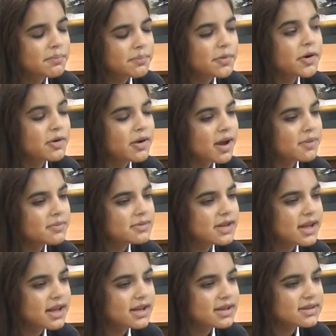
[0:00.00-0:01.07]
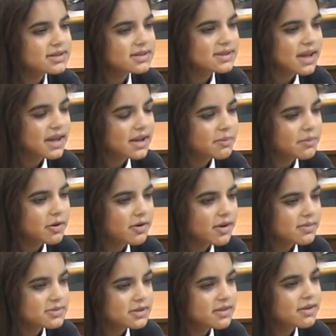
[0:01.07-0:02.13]
programs, like designing
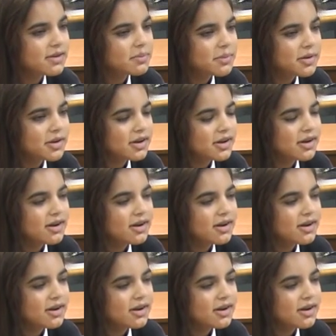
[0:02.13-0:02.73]
programs on the computer.